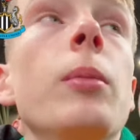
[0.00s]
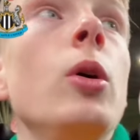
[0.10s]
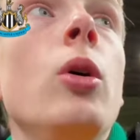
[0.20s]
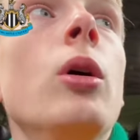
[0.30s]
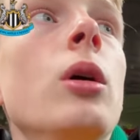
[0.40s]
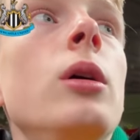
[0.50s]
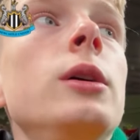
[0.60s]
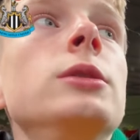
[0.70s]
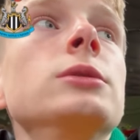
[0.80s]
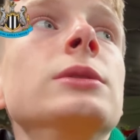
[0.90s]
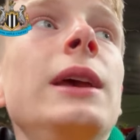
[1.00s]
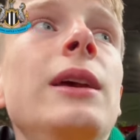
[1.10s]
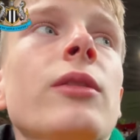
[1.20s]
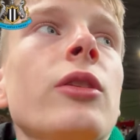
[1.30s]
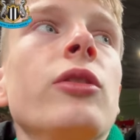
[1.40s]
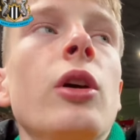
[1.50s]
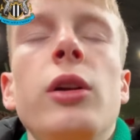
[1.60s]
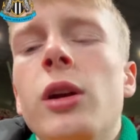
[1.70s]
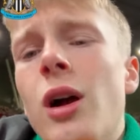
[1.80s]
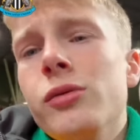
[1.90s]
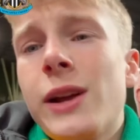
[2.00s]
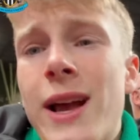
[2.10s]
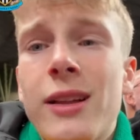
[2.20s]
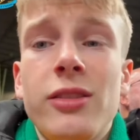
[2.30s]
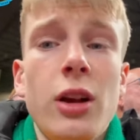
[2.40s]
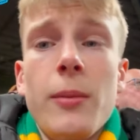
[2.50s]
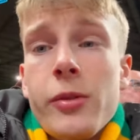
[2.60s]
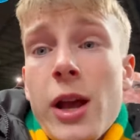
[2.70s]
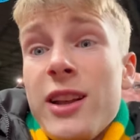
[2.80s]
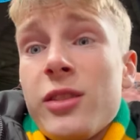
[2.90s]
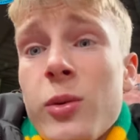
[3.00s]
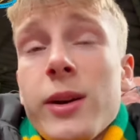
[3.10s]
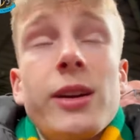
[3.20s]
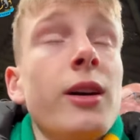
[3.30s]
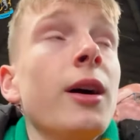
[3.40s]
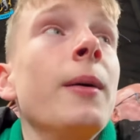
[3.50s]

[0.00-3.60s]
But even so, you've got to react. You've got to react quicker.